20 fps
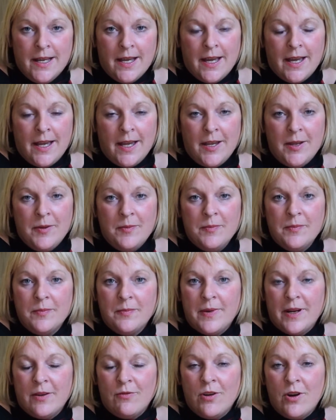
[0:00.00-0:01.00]

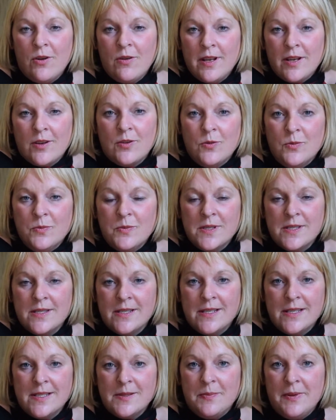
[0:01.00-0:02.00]
My role
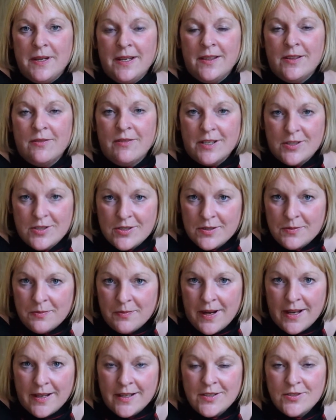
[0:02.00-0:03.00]
encompasses being the registered
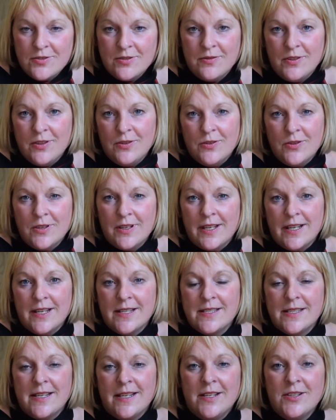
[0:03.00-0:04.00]
manager of the
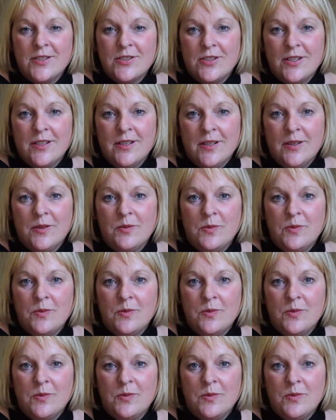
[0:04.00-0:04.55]
organisation,